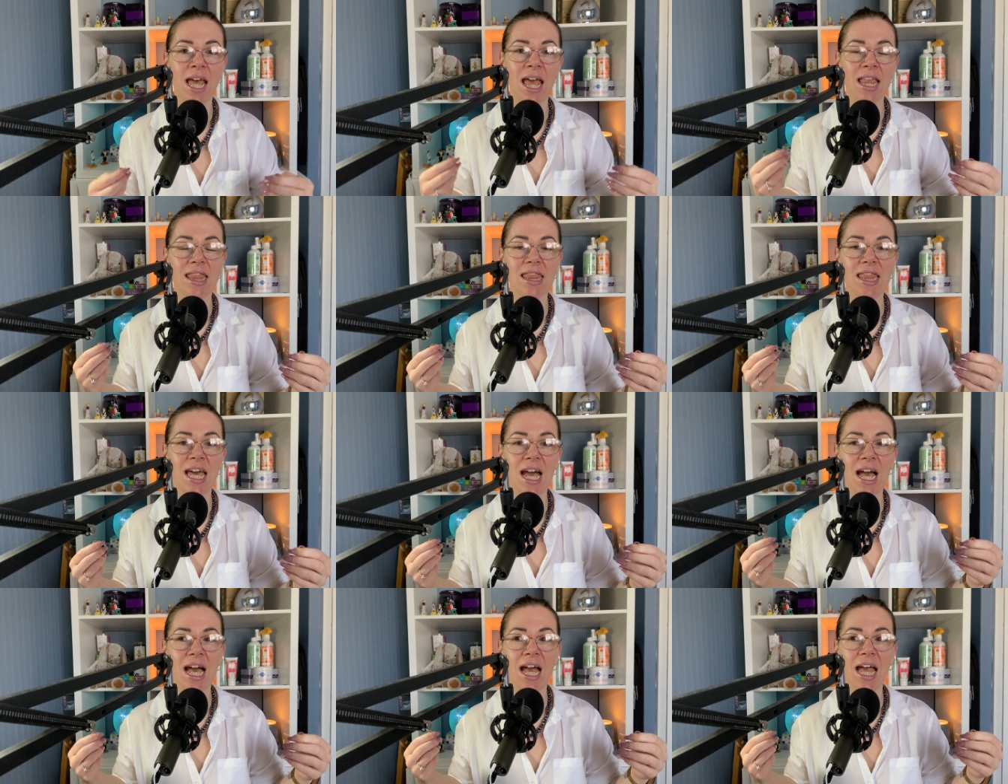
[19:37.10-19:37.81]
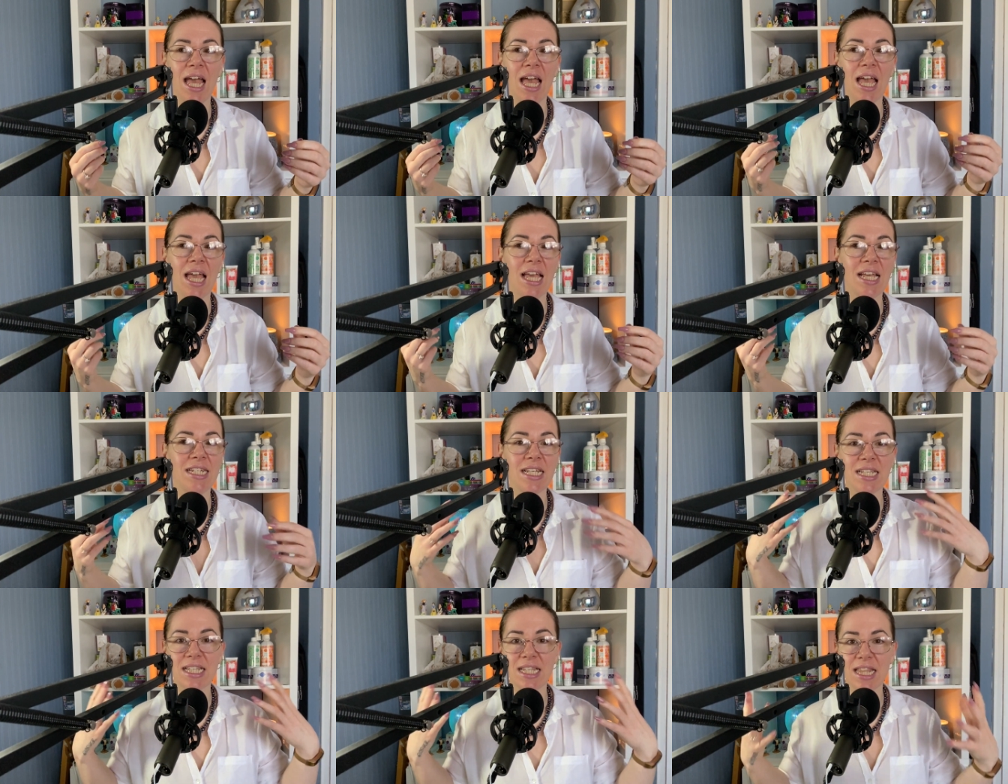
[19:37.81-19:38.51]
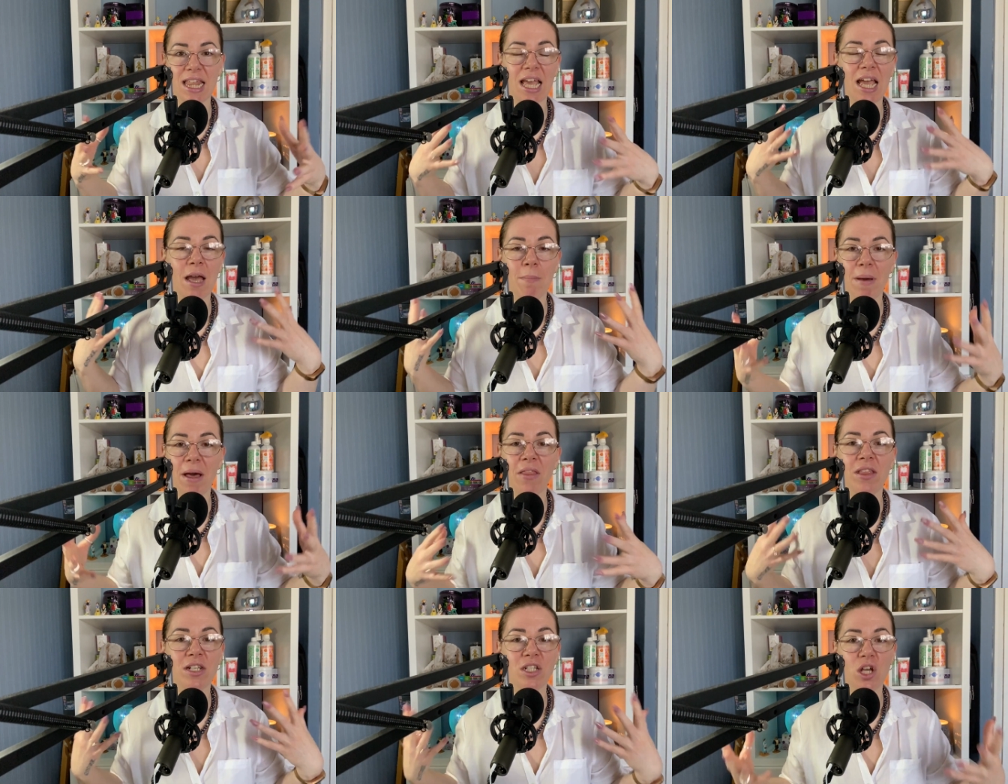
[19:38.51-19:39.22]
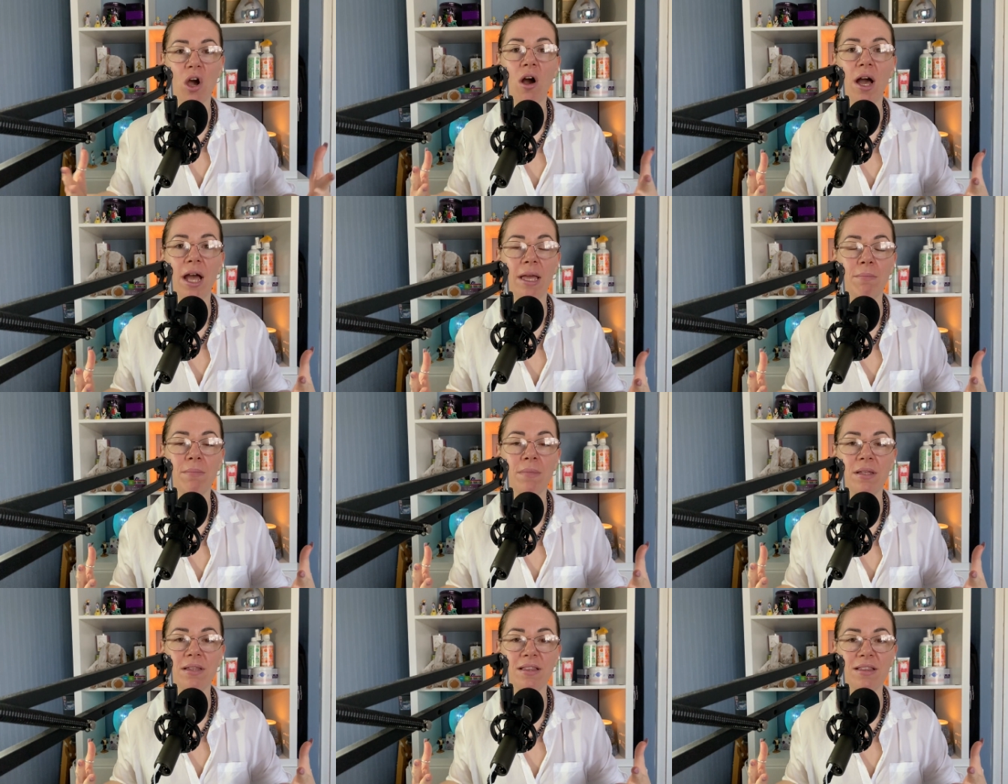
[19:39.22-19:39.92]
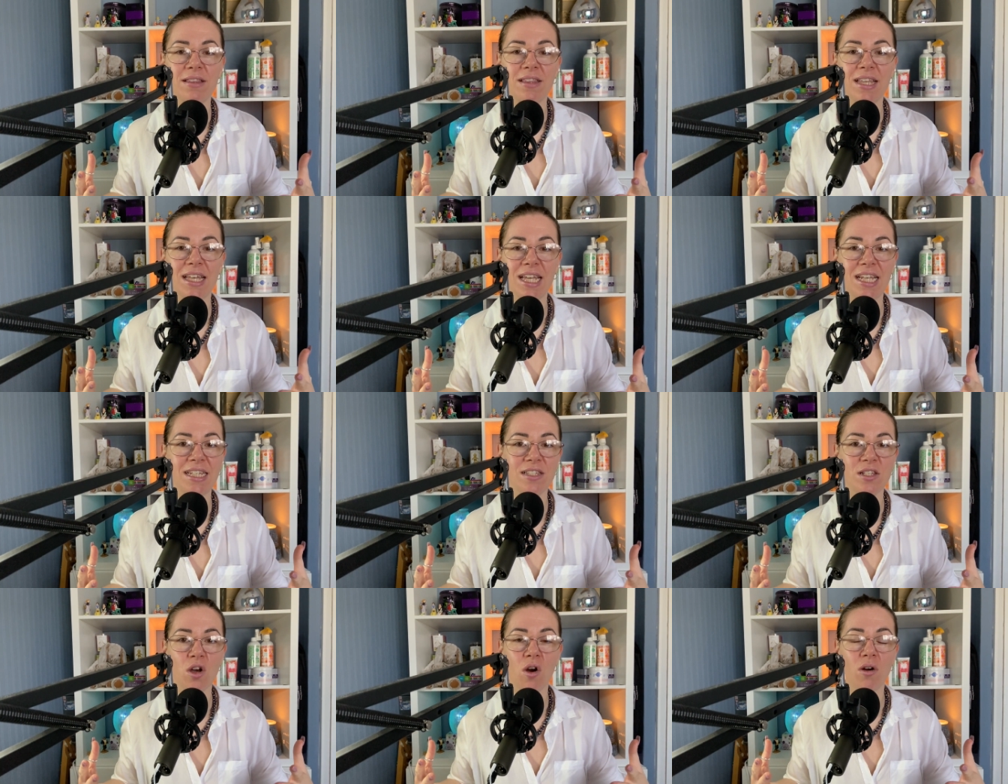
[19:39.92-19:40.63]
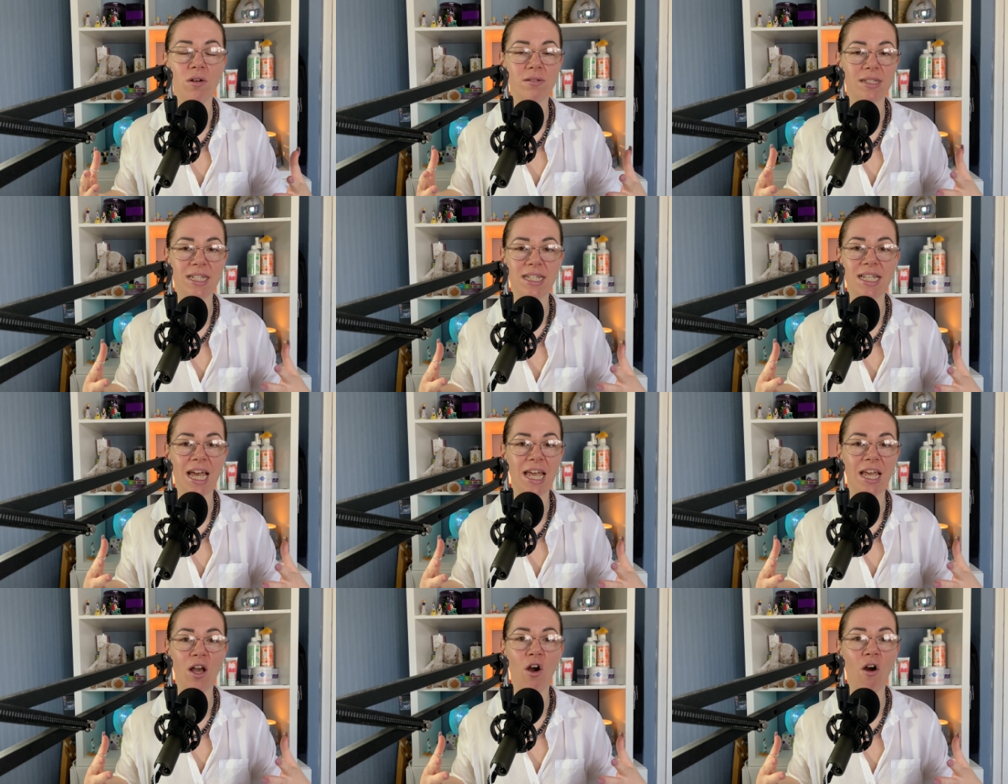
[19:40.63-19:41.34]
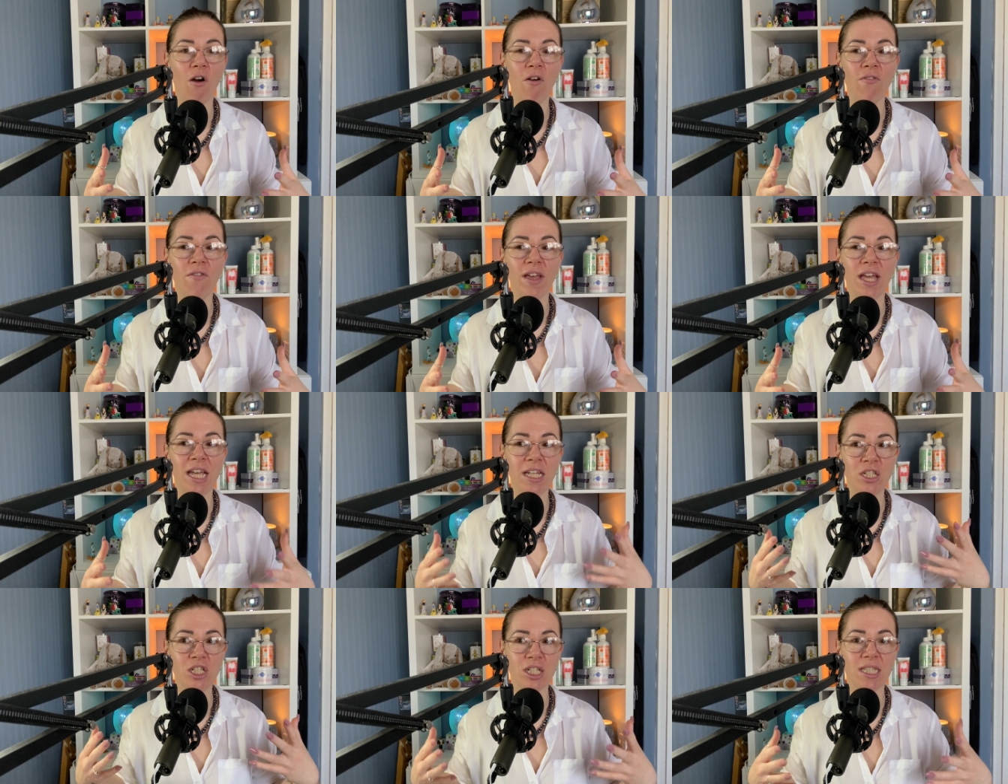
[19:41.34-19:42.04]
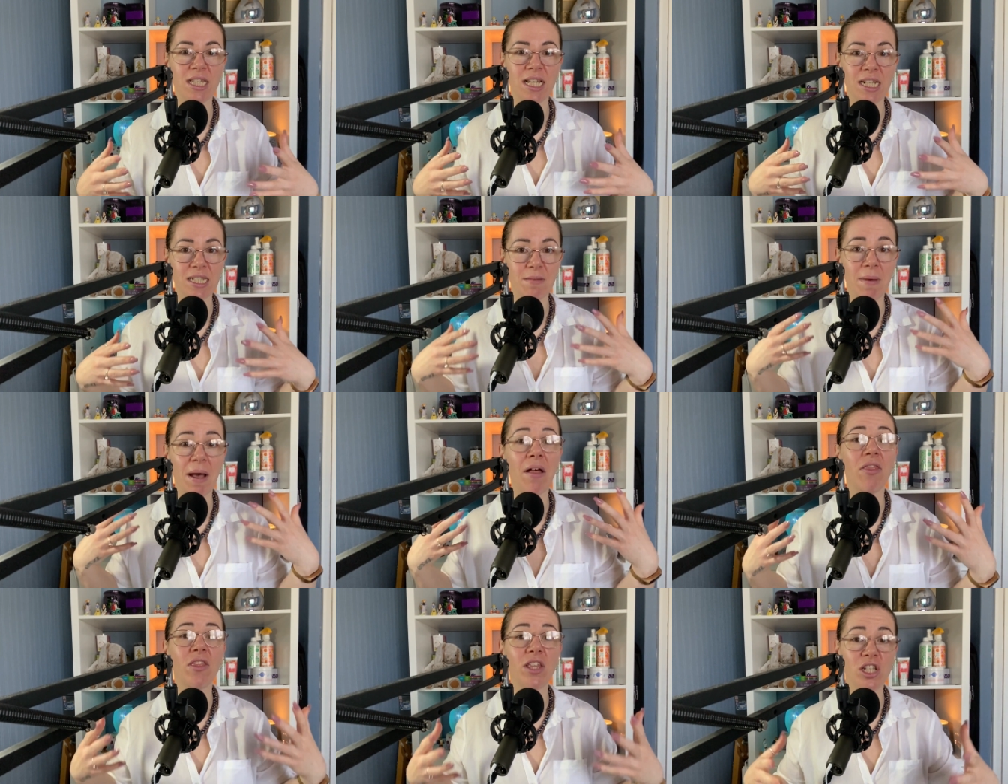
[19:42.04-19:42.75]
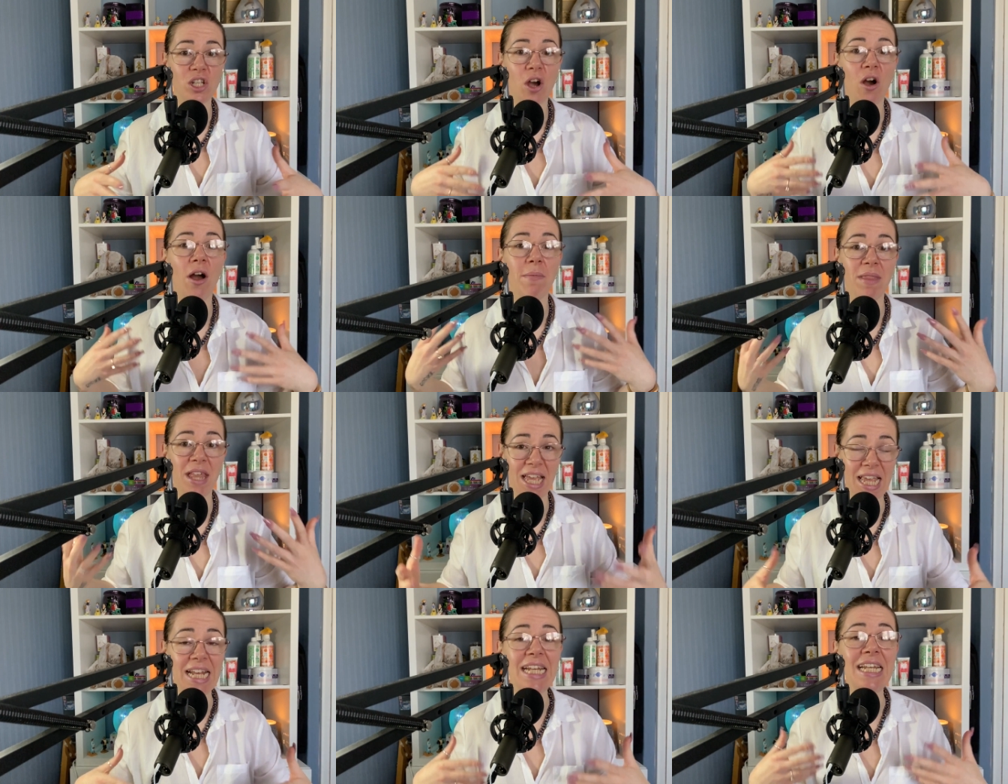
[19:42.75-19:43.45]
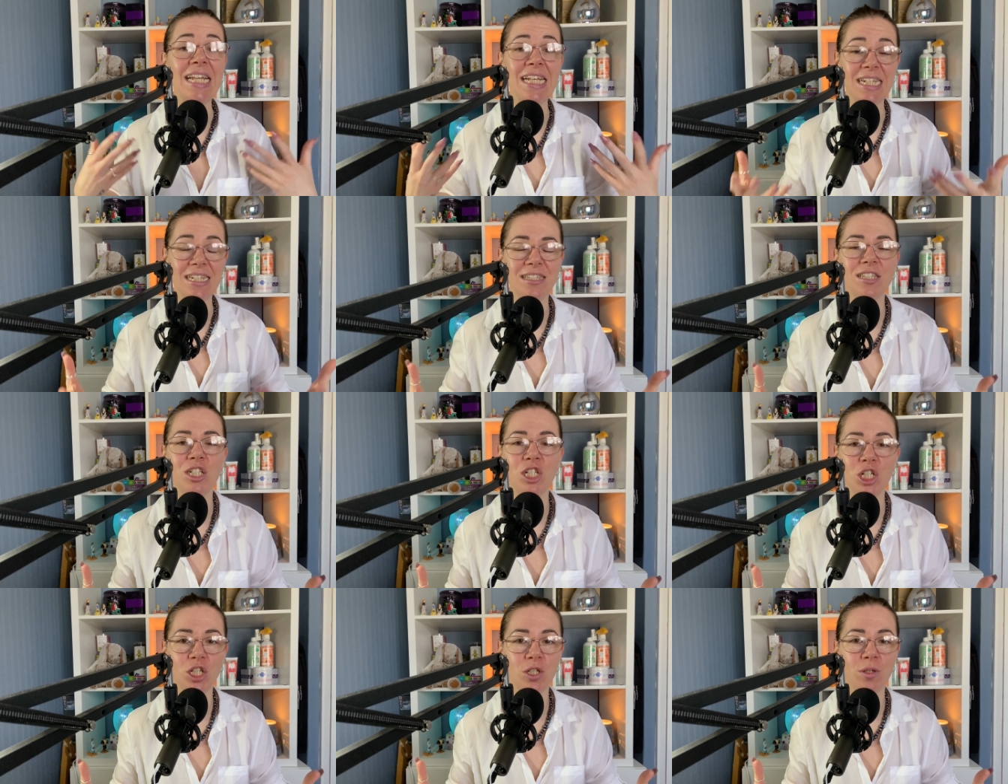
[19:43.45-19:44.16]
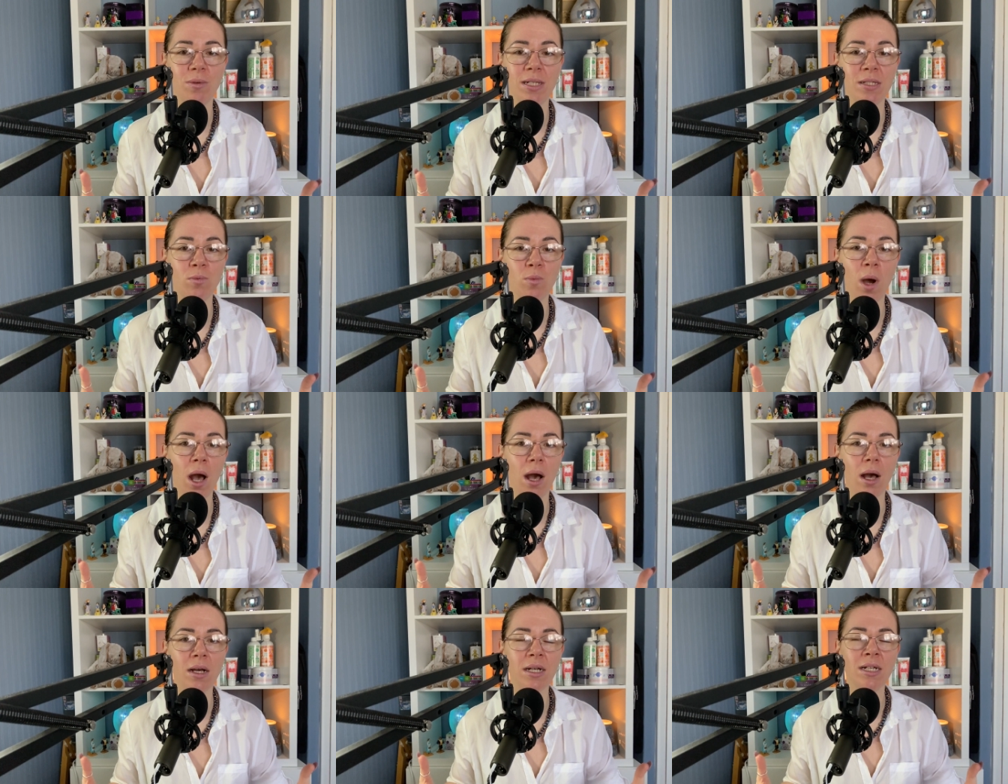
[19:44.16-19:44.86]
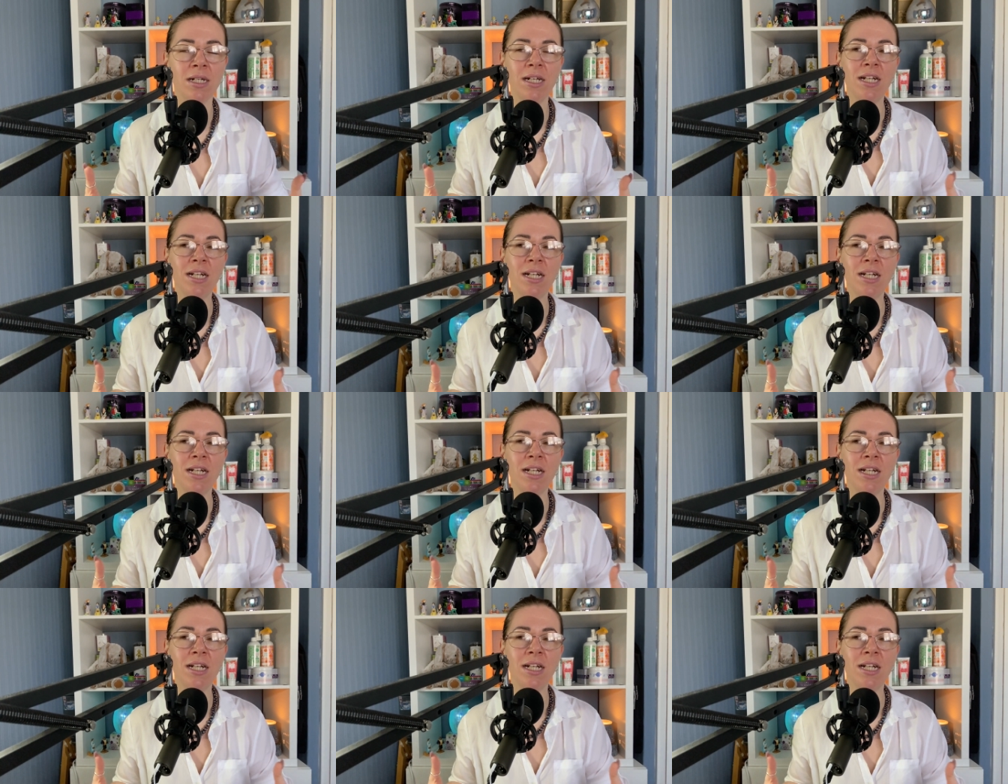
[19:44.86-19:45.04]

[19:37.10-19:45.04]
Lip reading: that he doesn't think about the time that he's got to take off. He just thinks about the time that he needs to do his work.